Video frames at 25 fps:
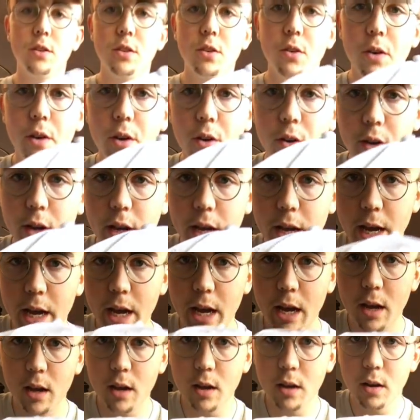Toyota
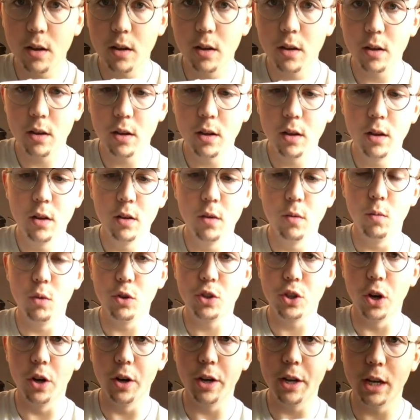hat,
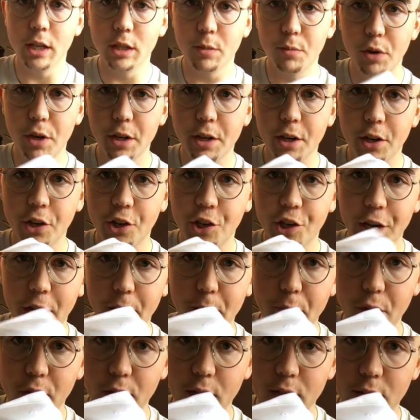which already has a pretty good
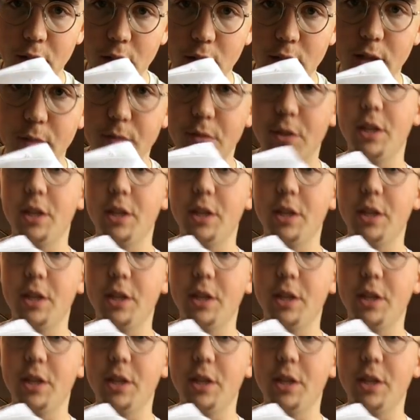shape, but it's got some